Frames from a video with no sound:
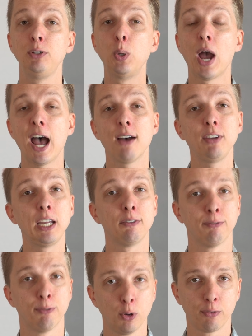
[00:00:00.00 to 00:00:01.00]
you have a
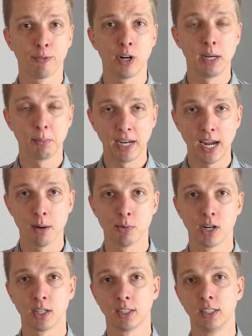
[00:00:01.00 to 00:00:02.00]
full frame
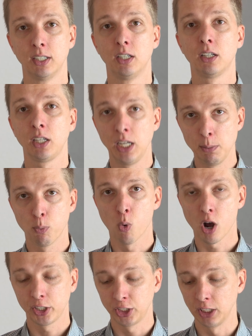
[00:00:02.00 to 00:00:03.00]
camera, keep
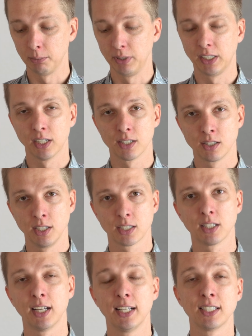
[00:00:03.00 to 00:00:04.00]
watching because this
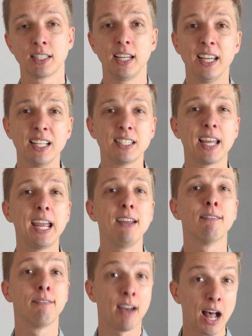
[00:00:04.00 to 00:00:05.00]
lens is a
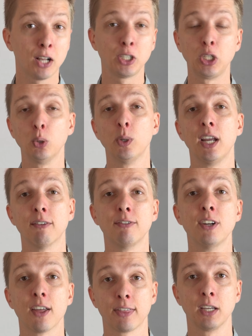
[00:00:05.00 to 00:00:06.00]
value if
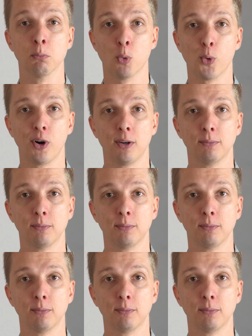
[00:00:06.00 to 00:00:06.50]
nothing more.